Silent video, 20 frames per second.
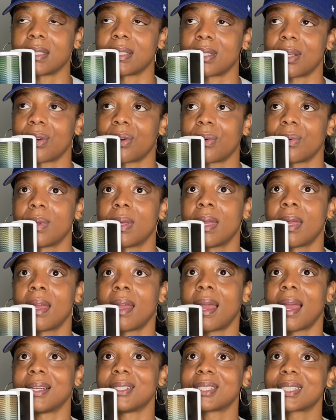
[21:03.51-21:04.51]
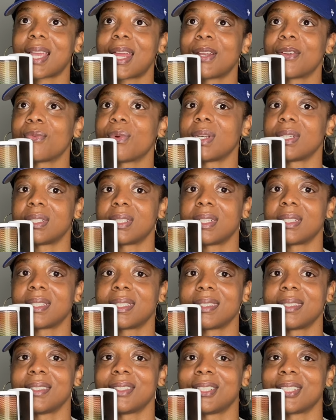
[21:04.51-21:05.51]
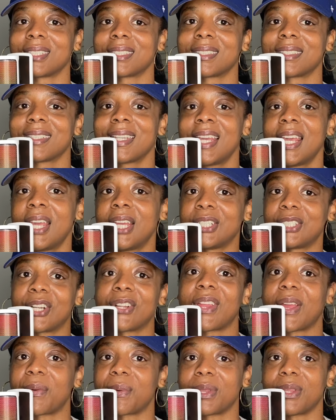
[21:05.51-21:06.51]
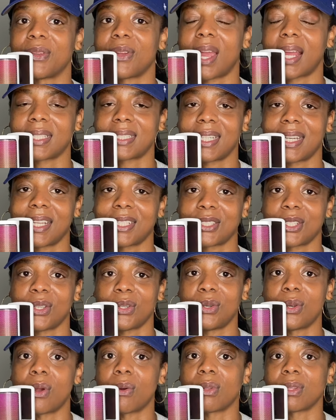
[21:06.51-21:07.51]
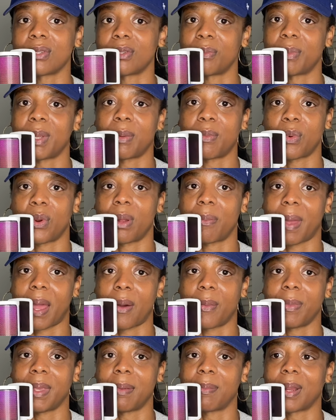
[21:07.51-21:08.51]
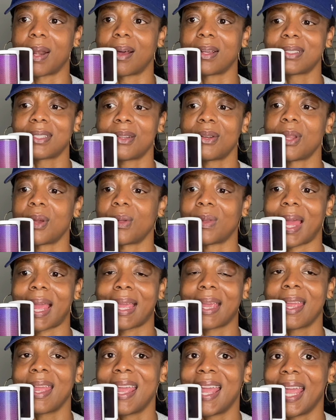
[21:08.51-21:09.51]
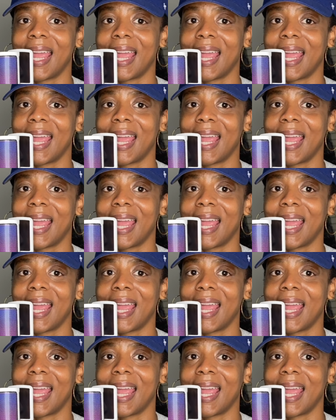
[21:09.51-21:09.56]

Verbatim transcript: And so I just kind of wanted to just share that with you guys today so you know a little bit more about me, but also know like